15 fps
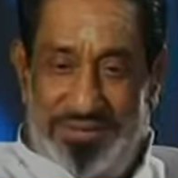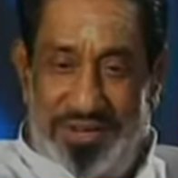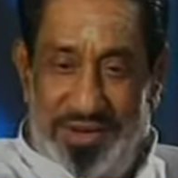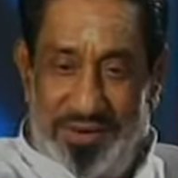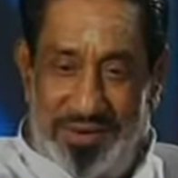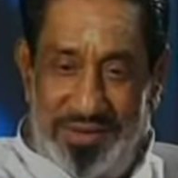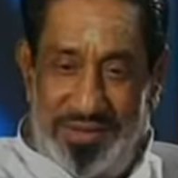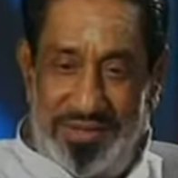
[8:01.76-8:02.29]
sit
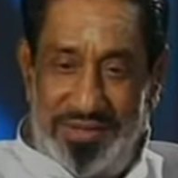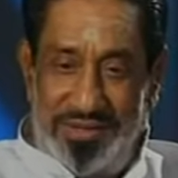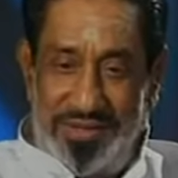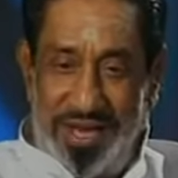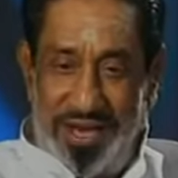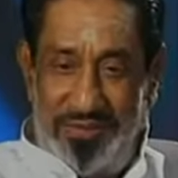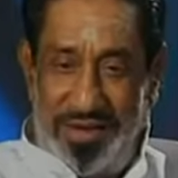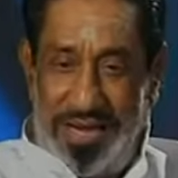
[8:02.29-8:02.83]
down,
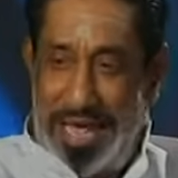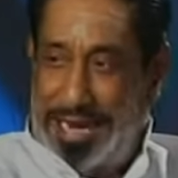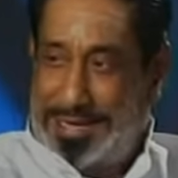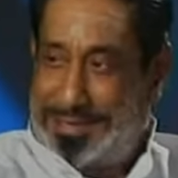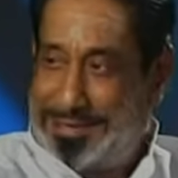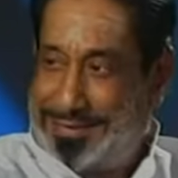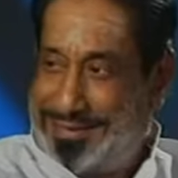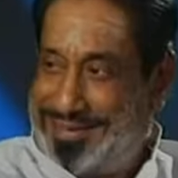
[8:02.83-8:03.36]
I will
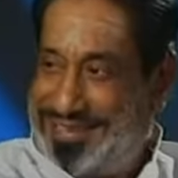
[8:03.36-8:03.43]
act.